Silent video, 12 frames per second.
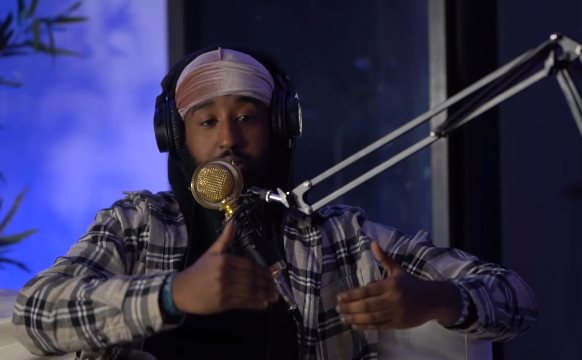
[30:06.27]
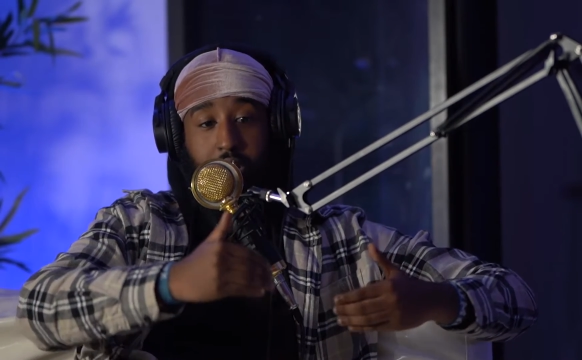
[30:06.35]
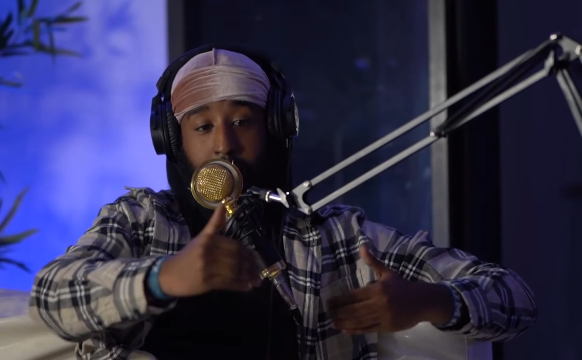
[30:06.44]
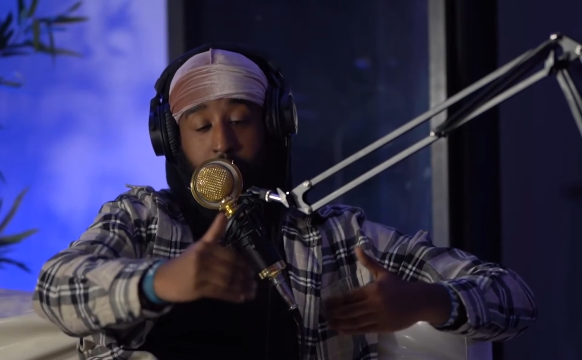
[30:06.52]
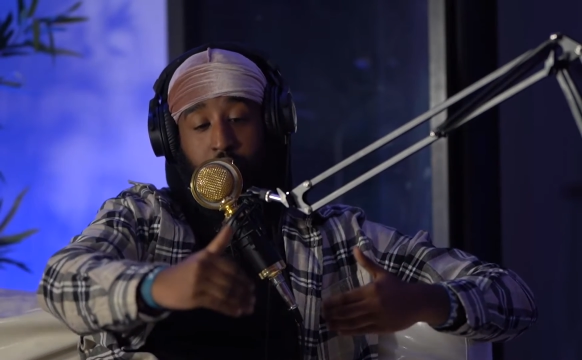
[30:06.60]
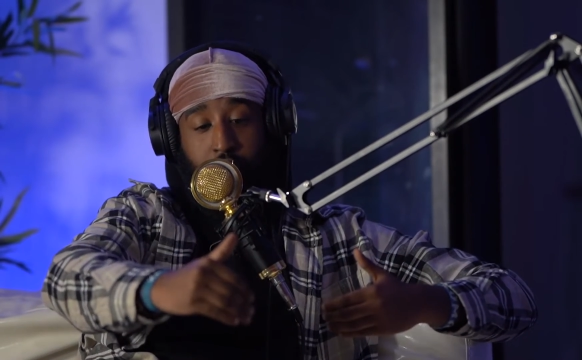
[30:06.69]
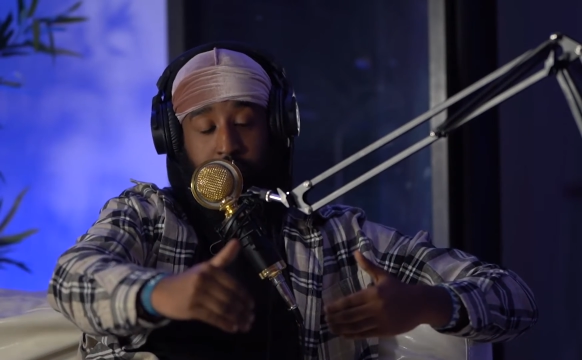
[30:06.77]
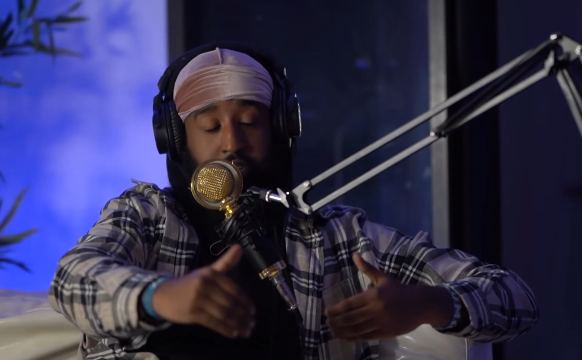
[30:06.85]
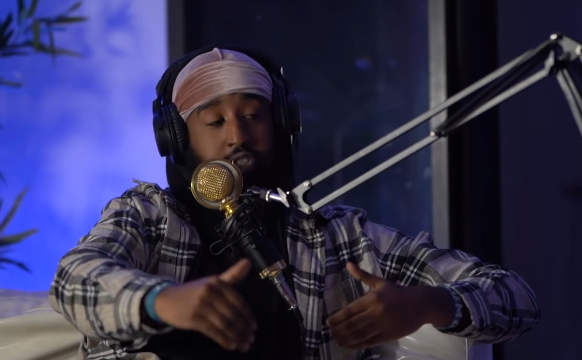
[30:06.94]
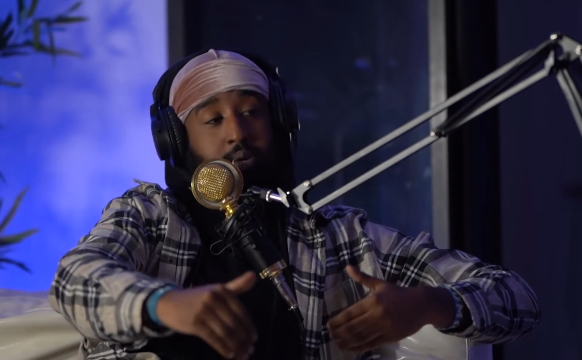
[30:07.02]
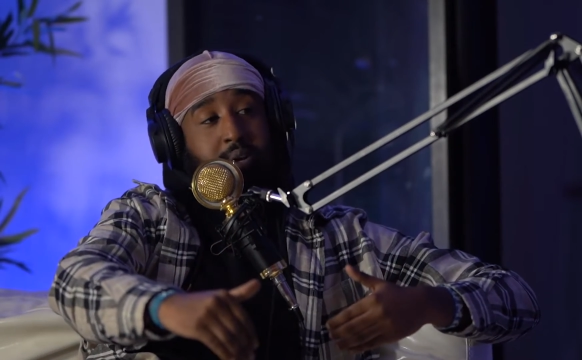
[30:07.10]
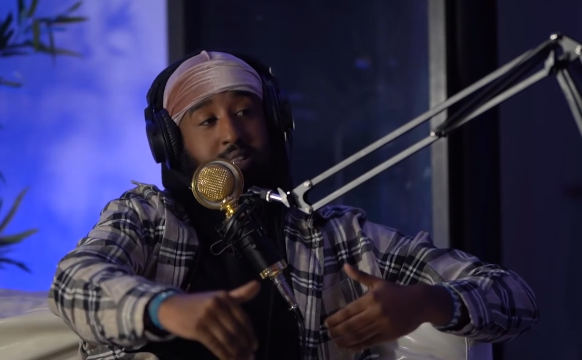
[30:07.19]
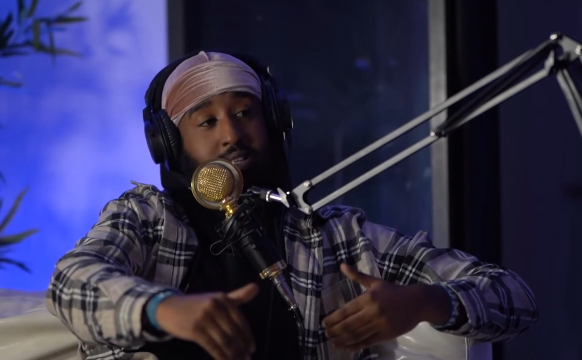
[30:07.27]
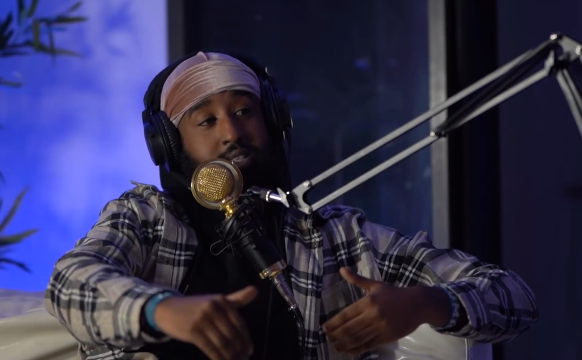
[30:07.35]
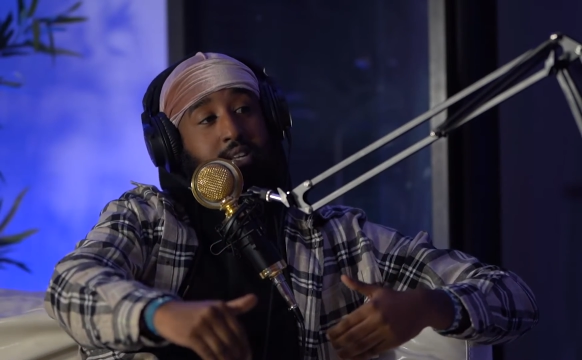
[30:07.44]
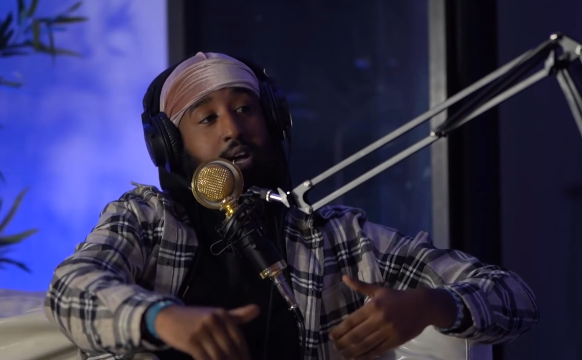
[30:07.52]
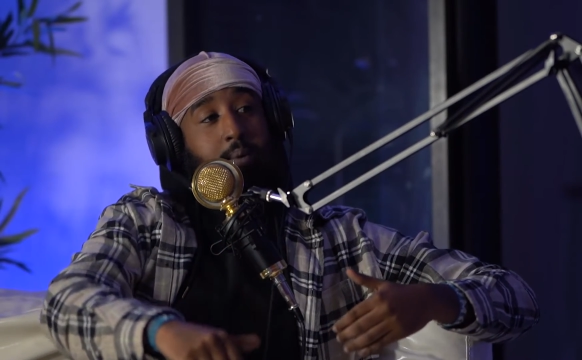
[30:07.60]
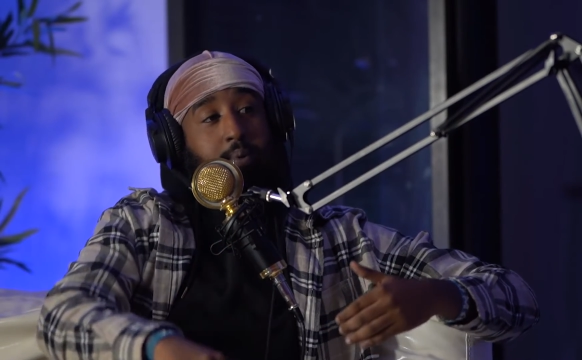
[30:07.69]
I'm going to go to the gym at this
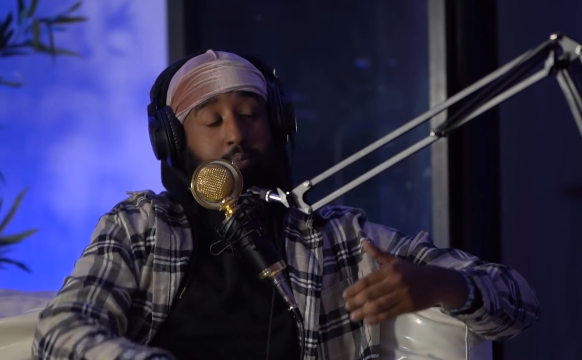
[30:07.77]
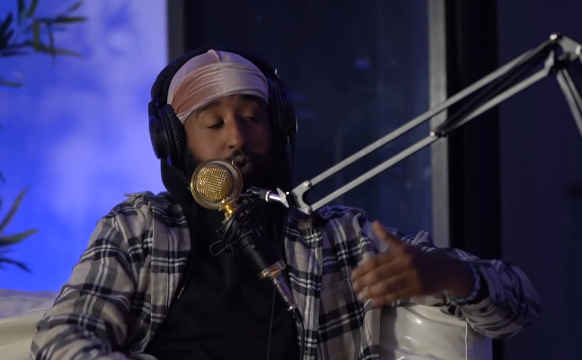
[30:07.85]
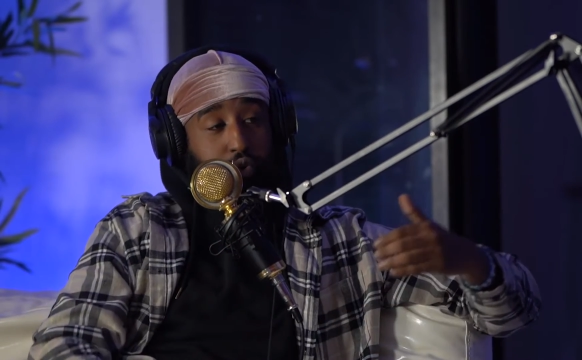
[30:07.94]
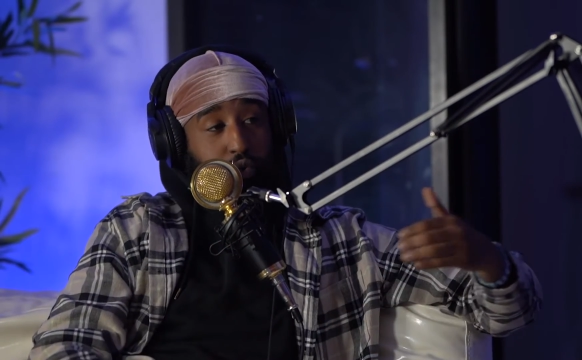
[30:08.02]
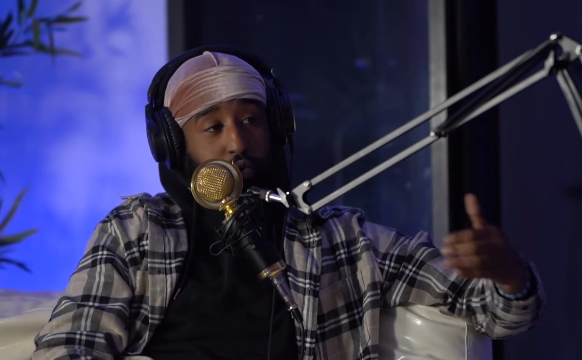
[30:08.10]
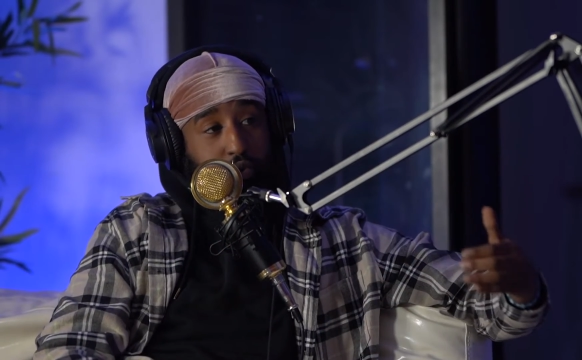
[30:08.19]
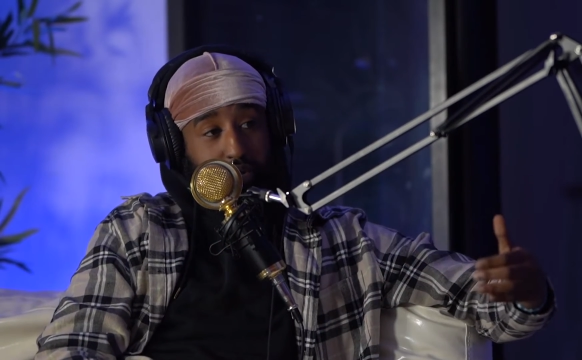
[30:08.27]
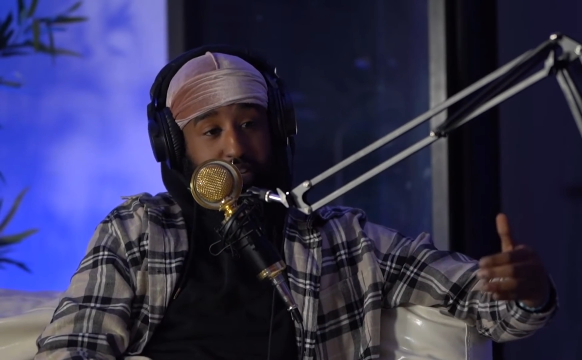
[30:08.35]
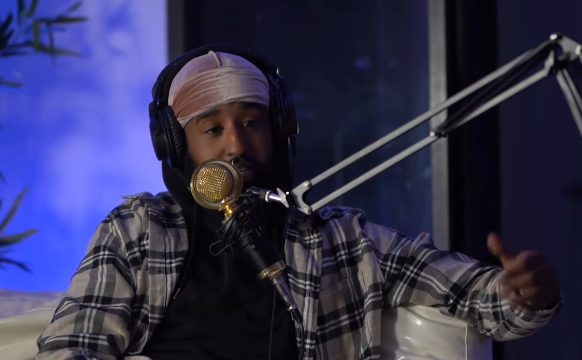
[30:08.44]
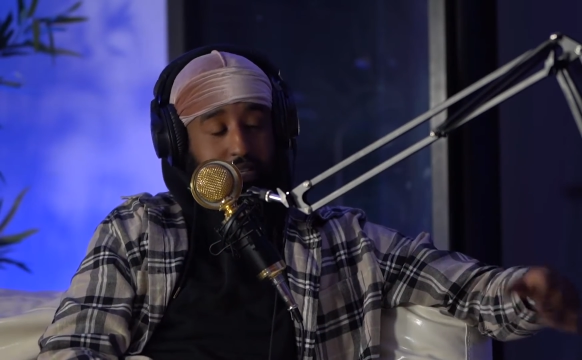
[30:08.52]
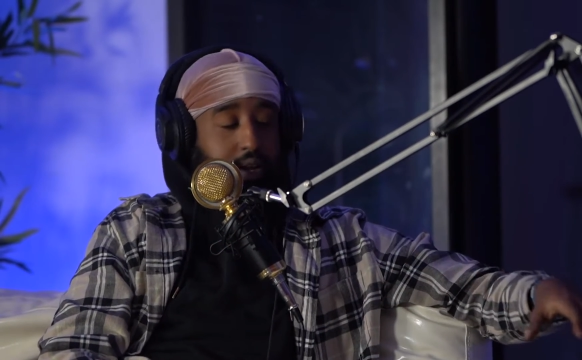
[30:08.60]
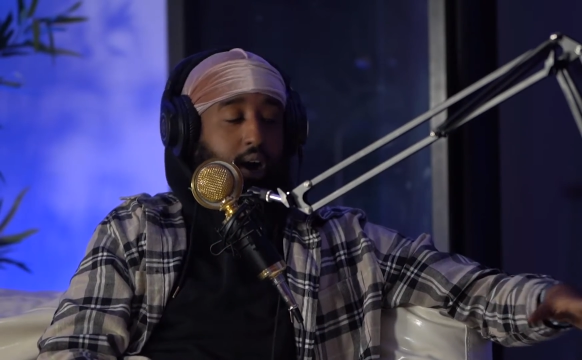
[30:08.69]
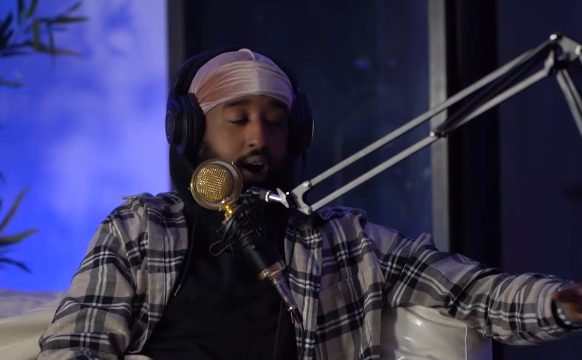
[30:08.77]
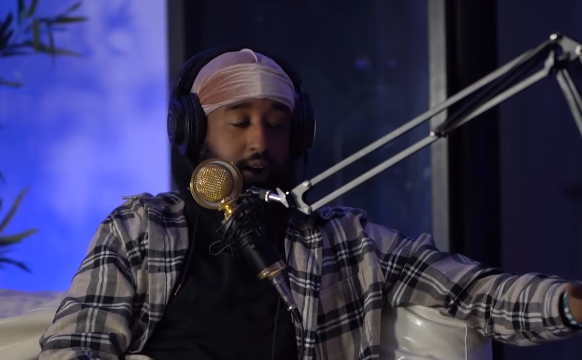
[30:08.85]
time and I'm going to do this. Yeah.